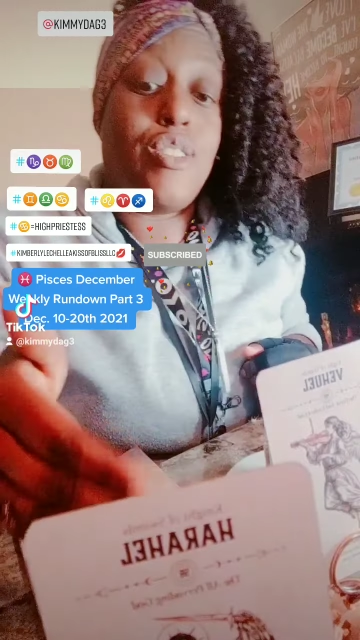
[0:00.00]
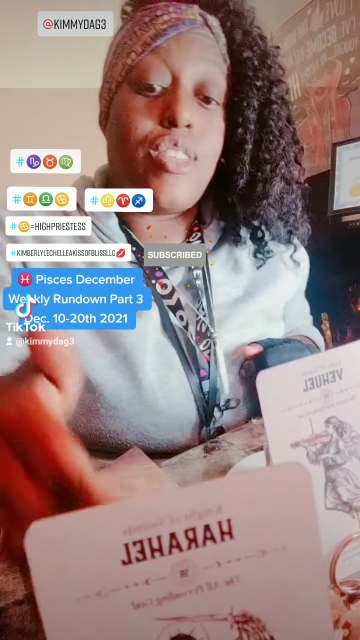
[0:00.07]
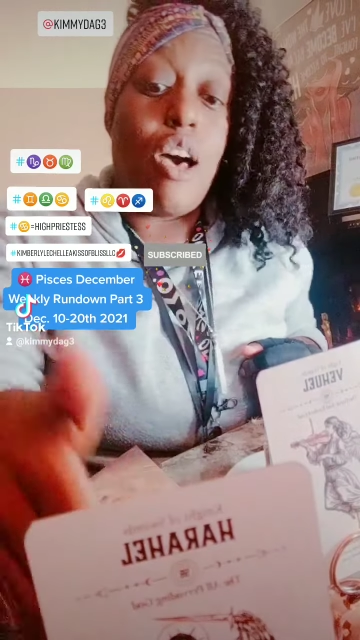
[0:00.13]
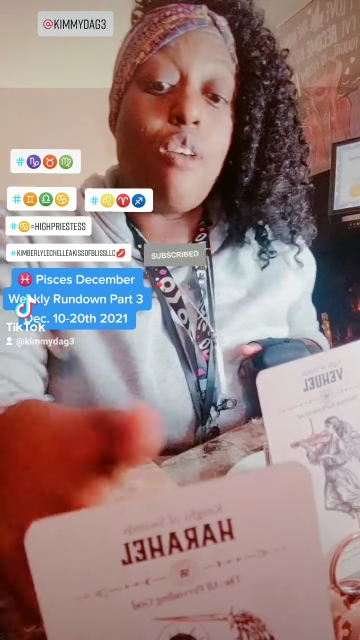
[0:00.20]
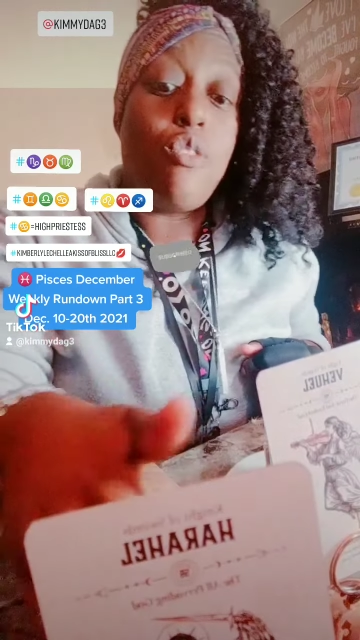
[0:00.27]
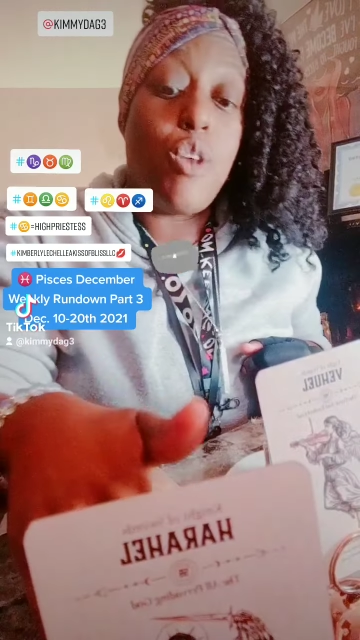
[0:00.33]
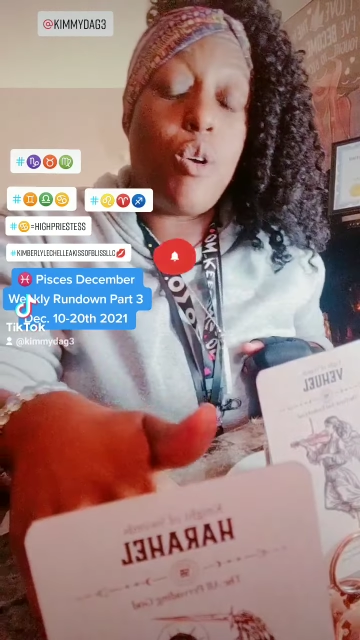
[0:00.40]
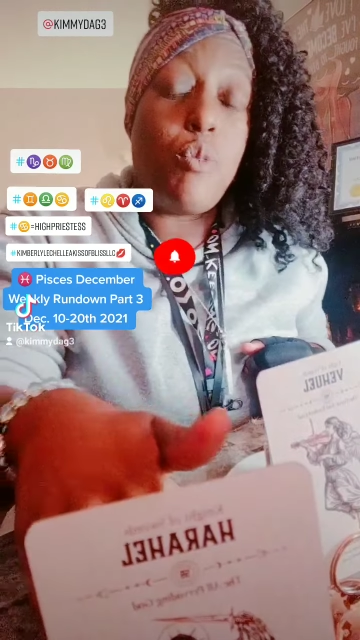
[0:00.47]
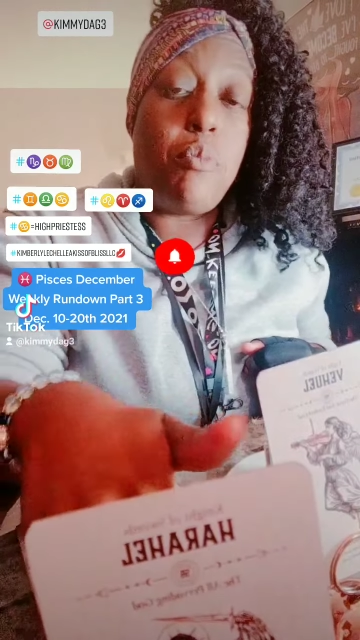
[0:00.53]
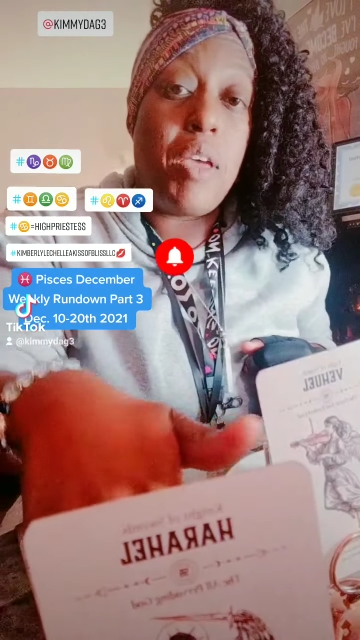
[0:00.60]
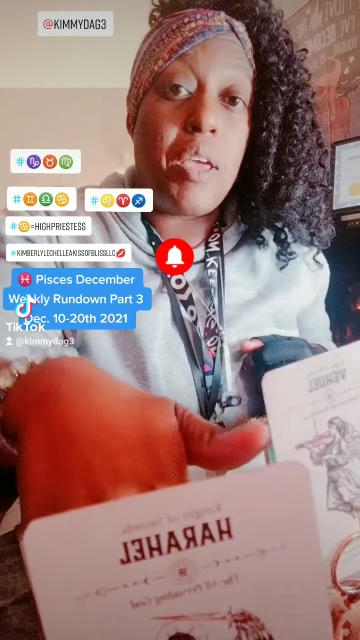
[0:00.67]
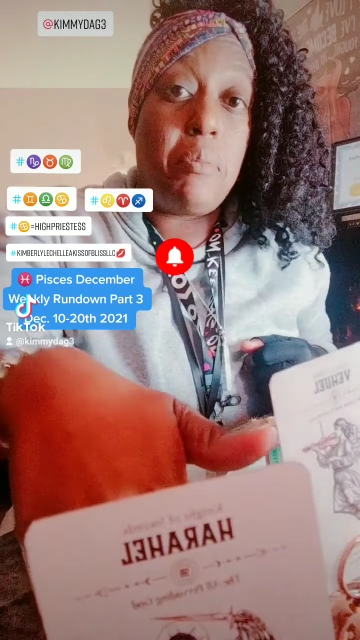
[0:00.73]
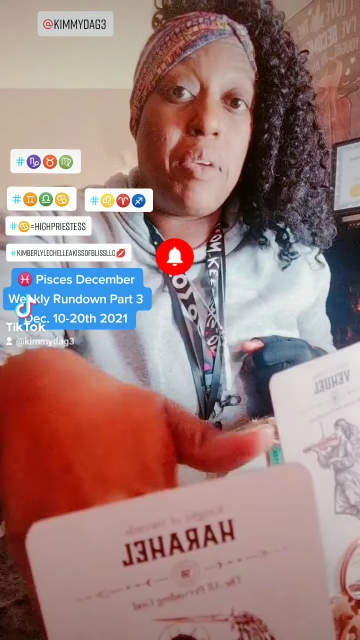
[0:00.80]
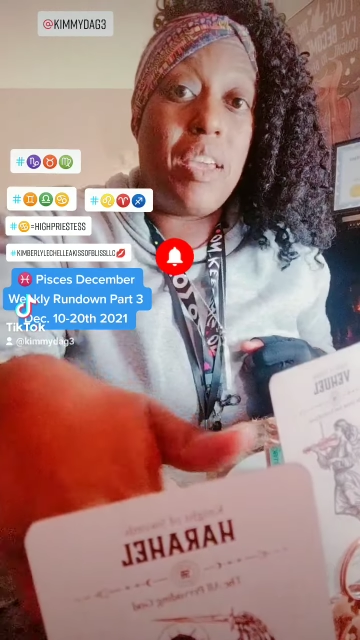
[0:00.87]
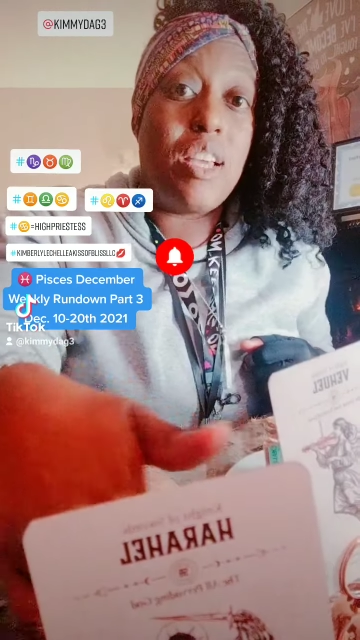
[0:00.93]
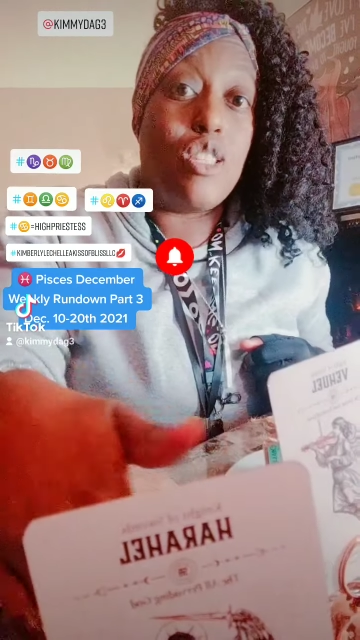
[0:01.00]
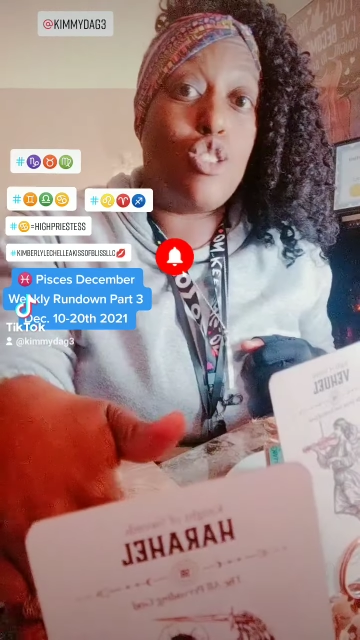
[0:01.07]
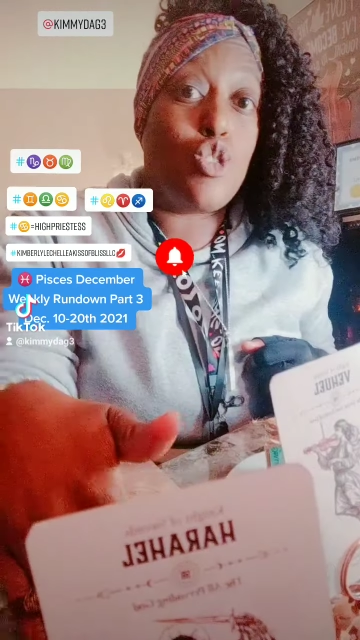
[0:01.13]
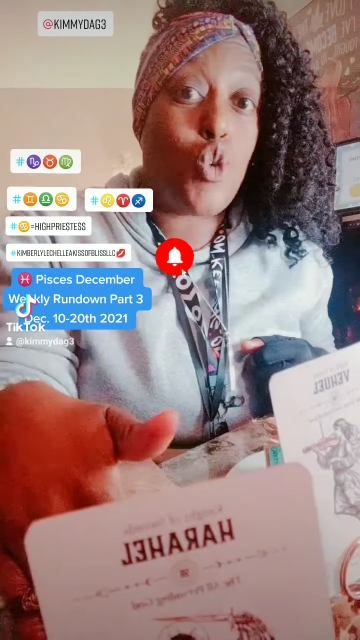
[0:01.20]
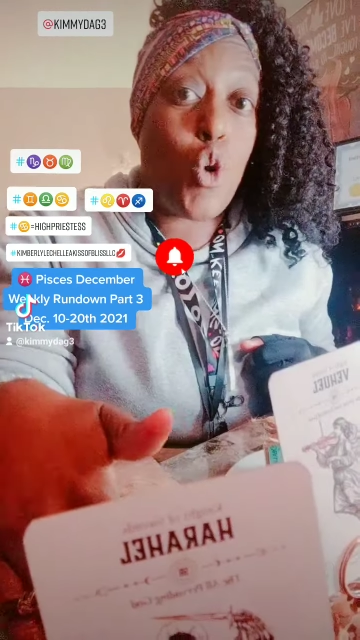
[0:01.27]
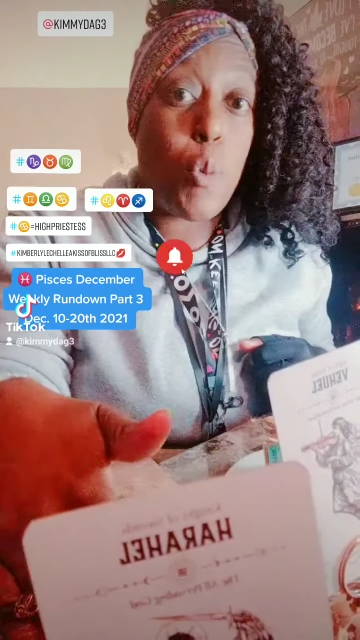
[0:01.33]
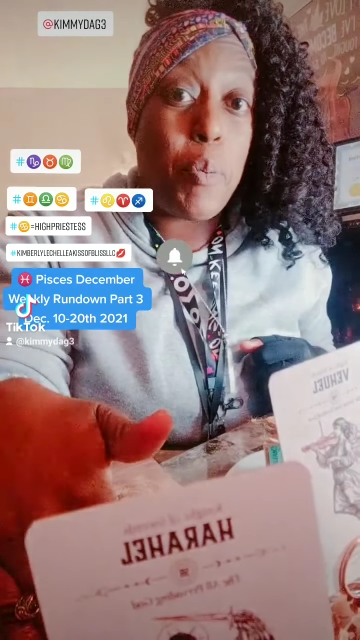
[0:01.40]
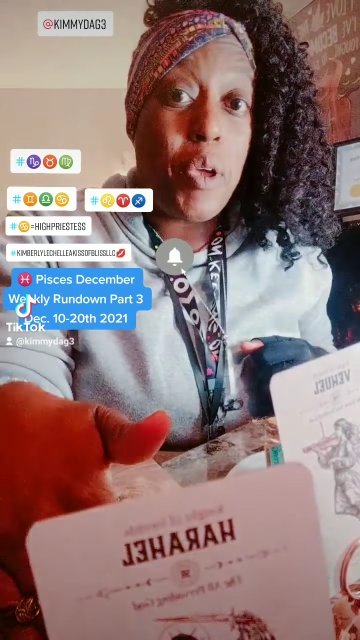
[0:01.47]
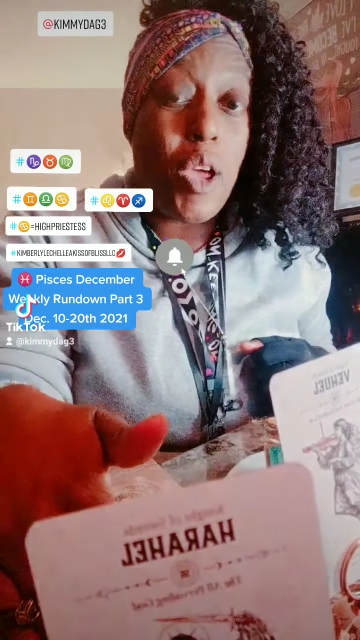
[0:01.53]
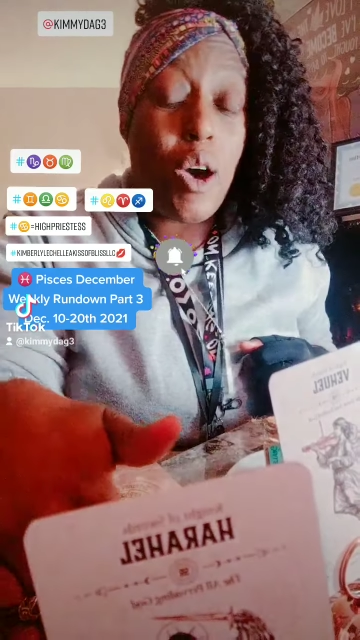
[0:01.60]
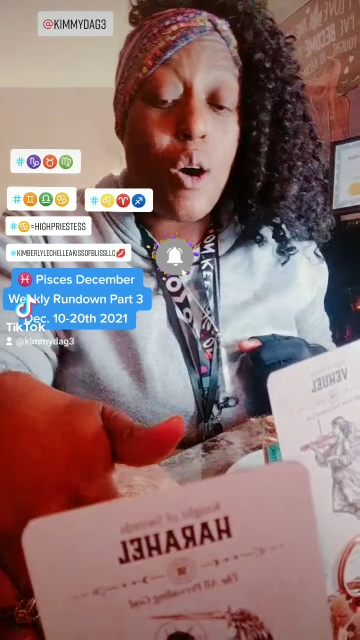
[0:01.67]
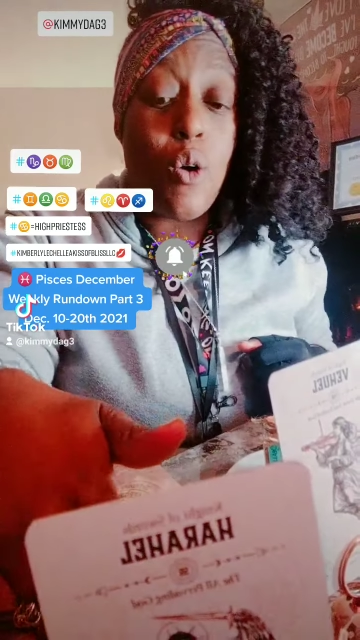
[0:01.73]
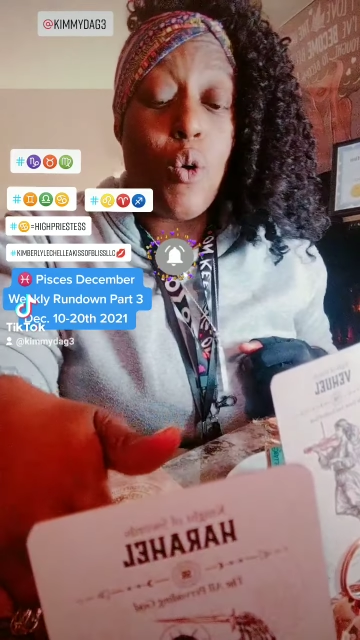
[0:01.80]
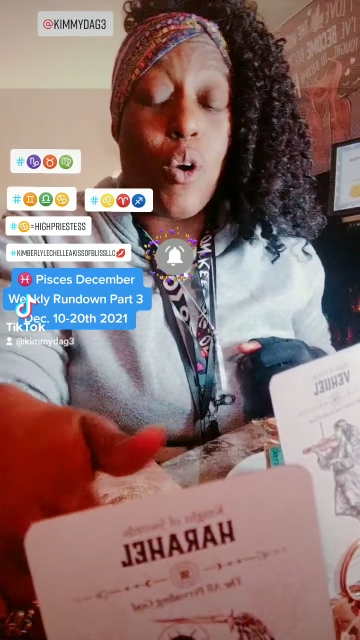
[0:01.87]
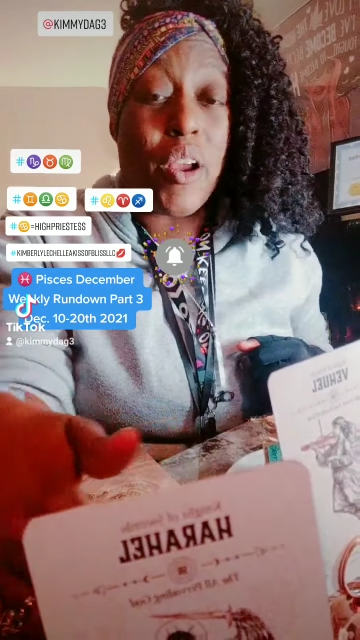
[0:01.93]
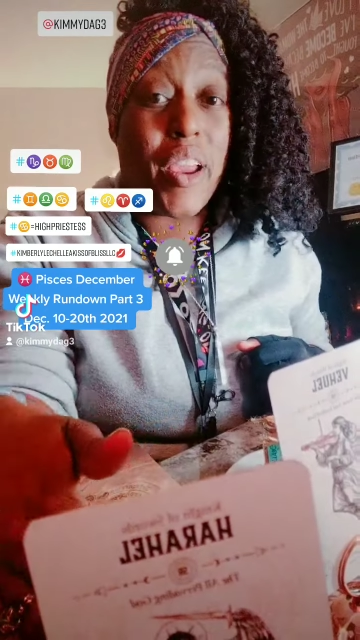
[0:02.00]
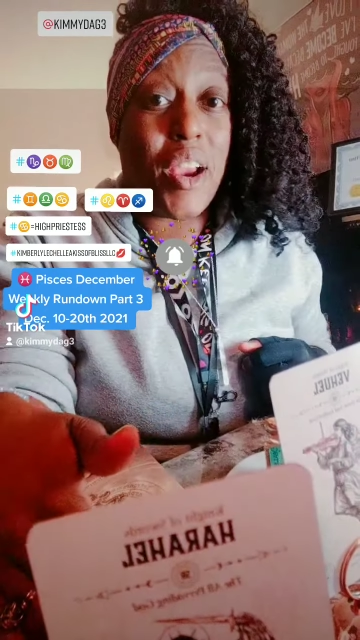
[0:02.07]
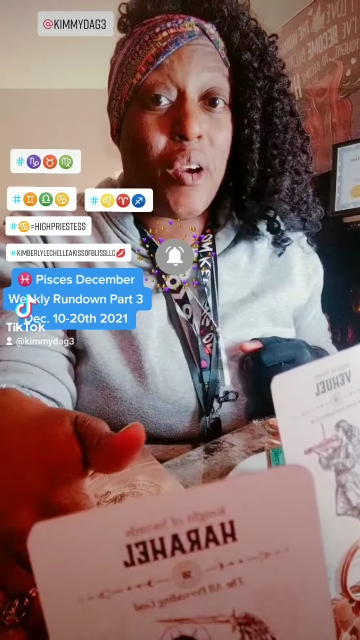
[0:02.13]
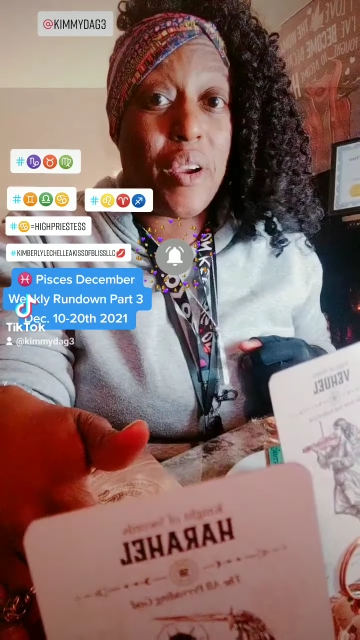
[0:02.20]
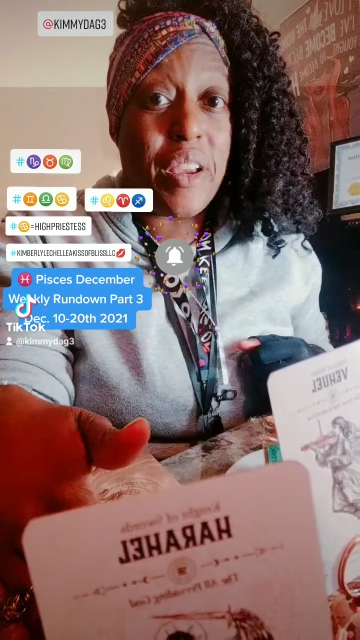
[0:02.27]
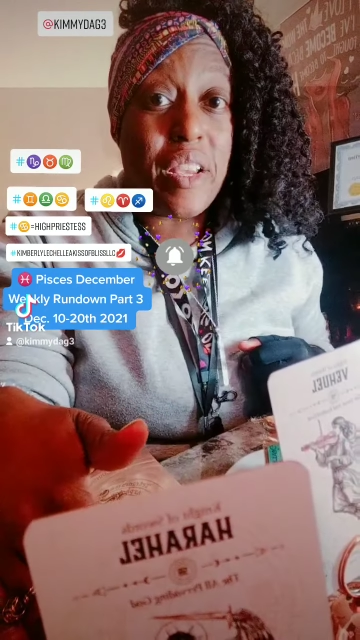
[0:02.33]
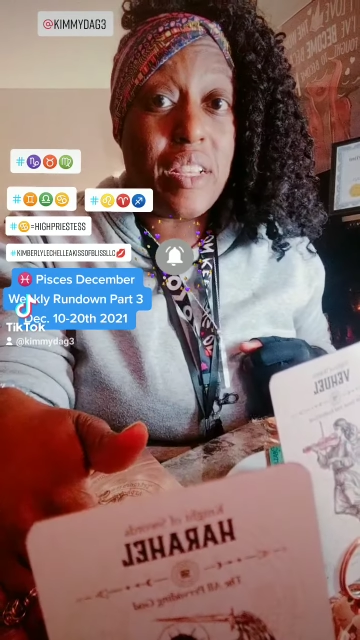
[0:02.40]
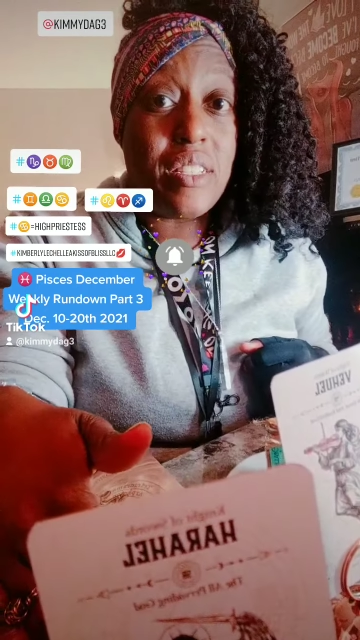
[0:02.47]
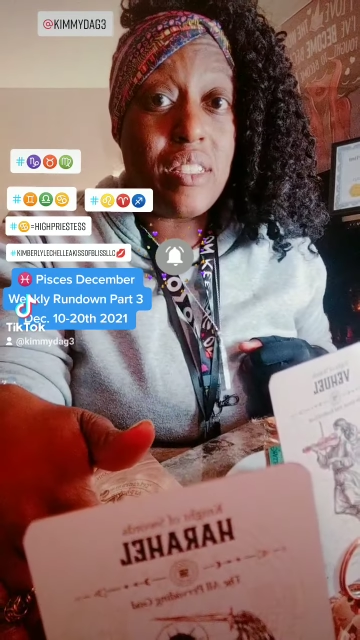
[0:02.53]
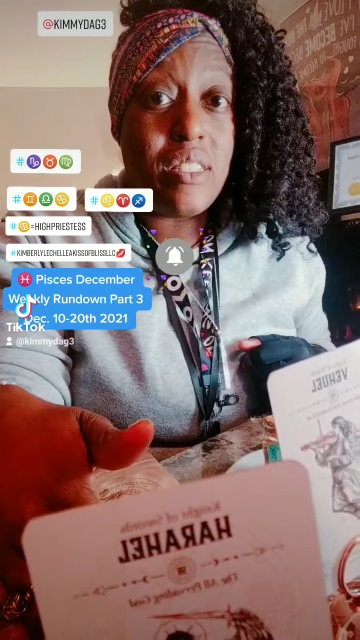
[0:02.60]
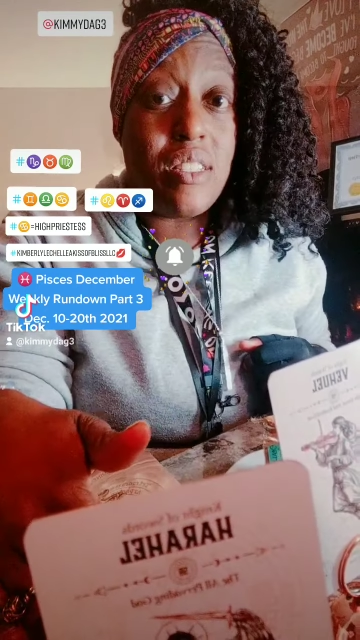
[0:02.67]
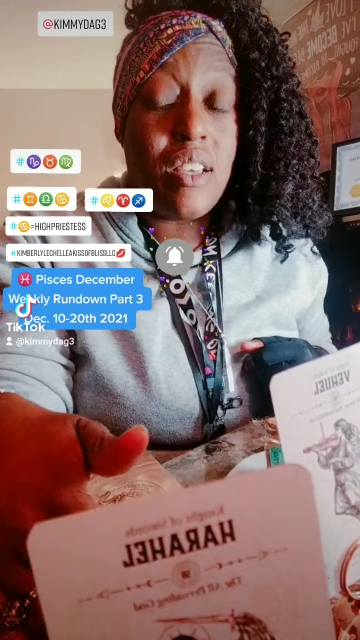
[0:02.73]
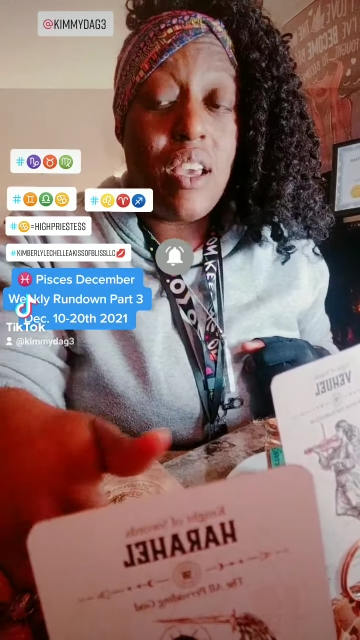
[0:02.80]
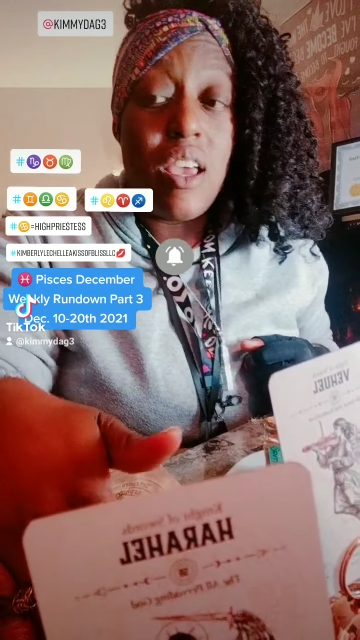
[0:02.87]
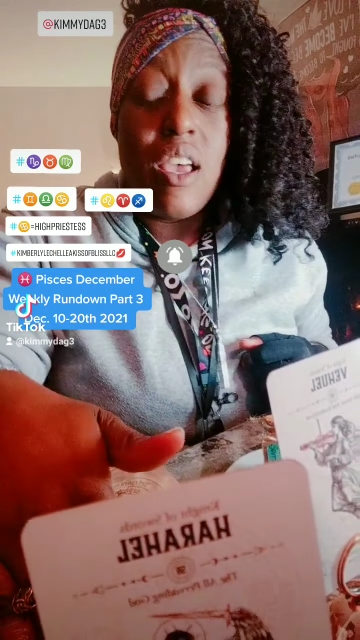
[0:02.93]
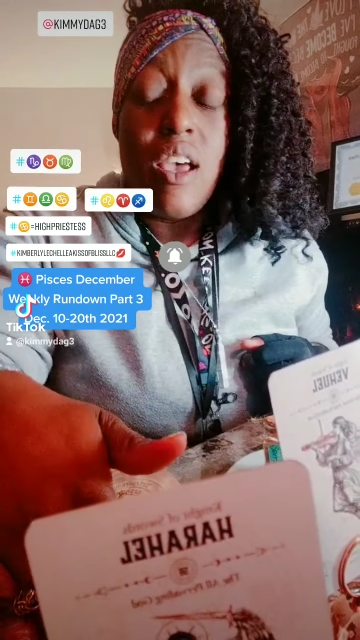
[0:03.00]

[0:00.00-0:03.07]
south node may be in scorpio or aries